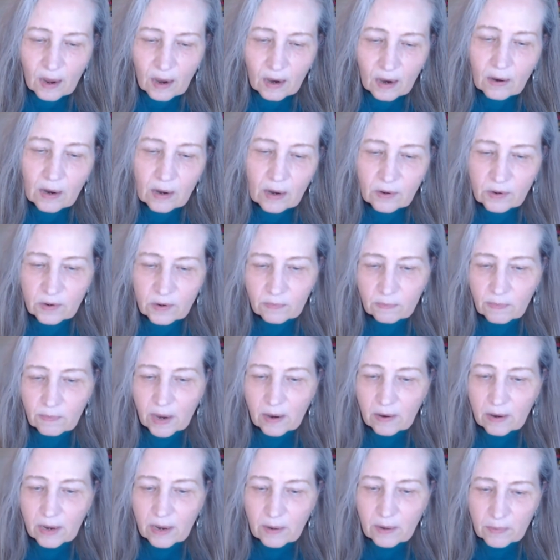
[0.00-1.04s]
I was
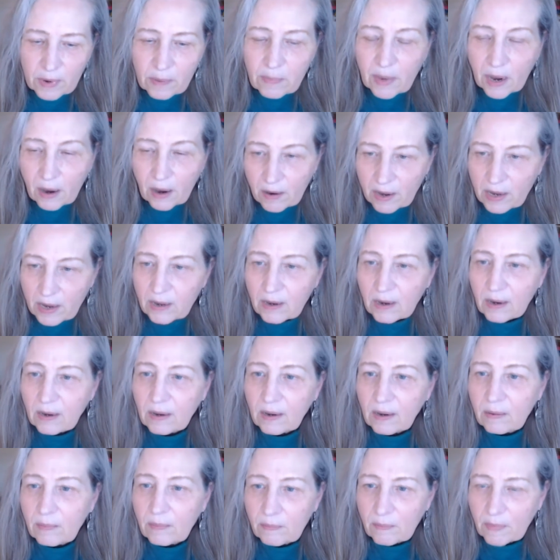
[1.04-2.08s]
remarried,
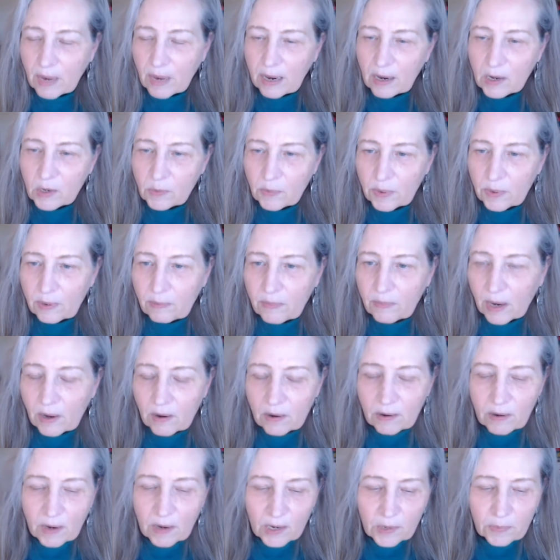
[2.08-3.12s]
and my
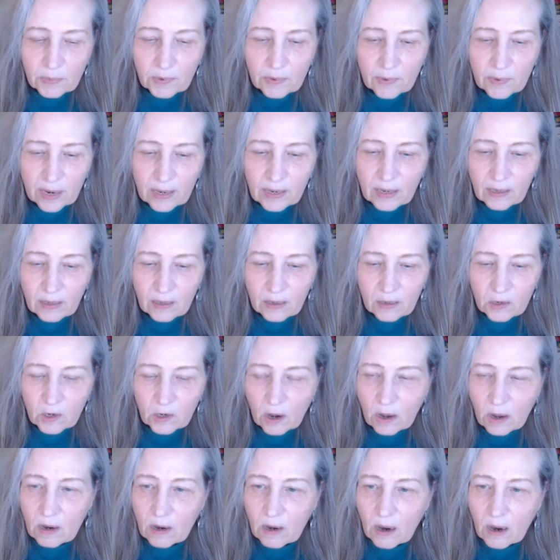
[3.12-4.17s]
current husband, Randy
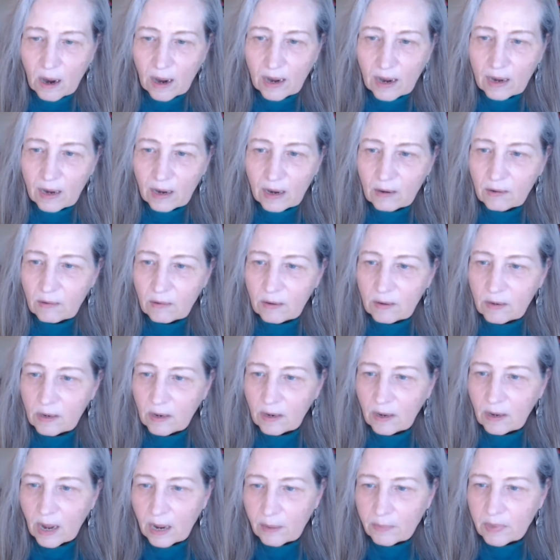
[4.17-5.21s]
Littlejohn, and I had
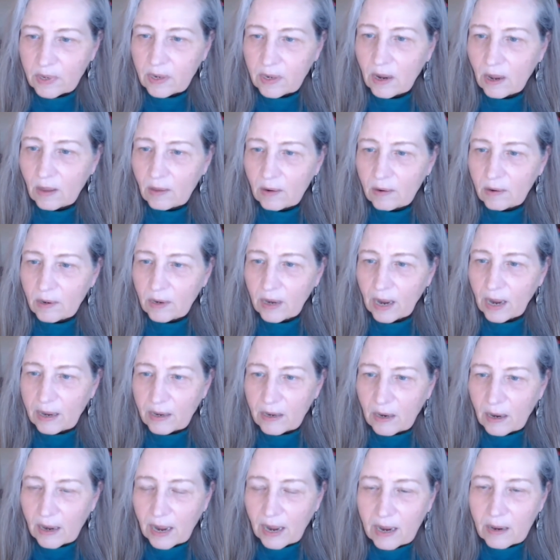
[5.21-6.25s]
done games together and
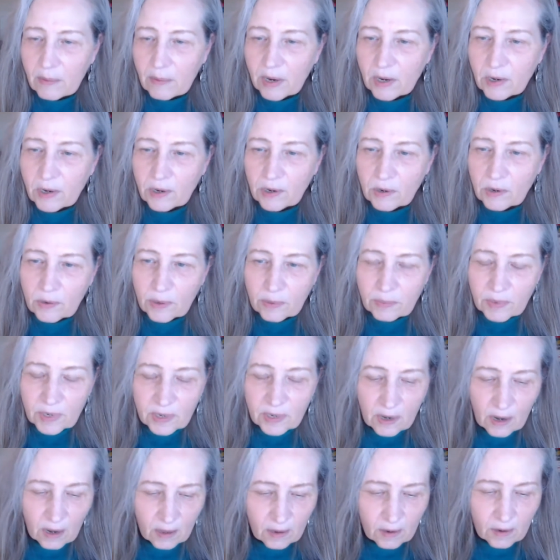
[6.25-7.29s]
done animation scripts
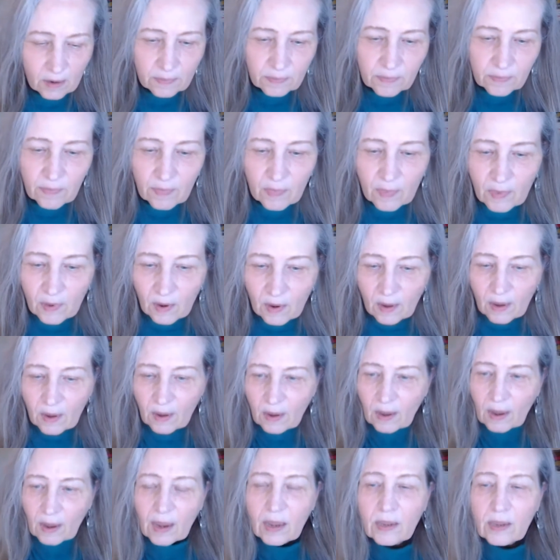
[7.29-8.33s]
together.
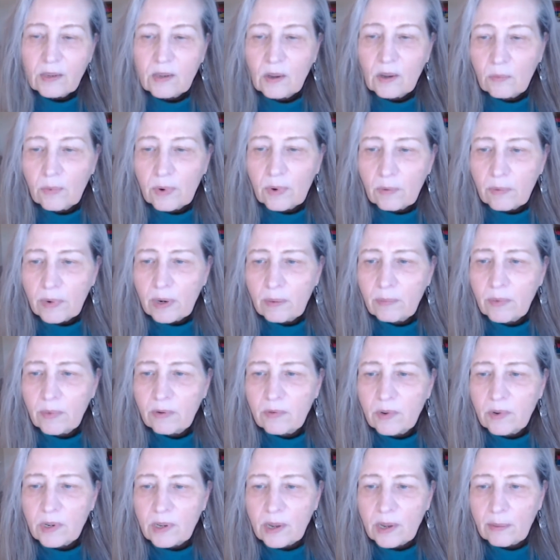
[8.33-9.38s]
And so we
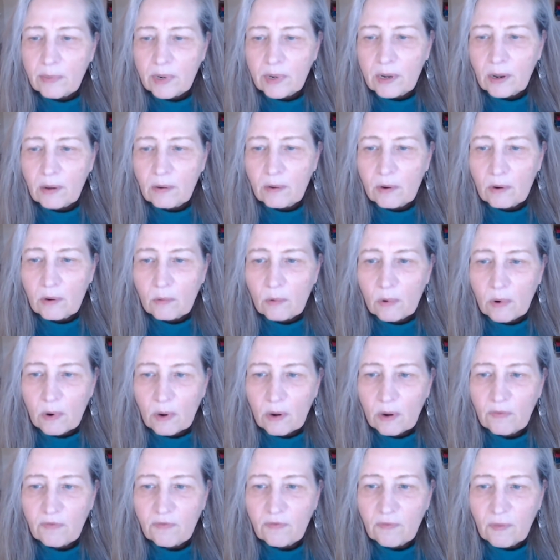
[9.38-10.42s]
moved to San Mateo to
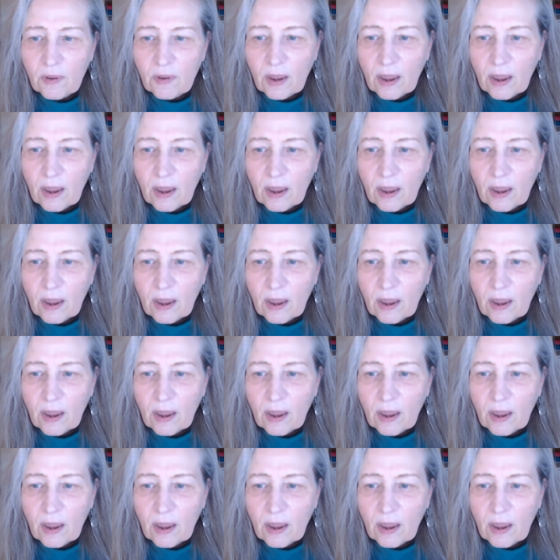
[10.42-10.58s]
work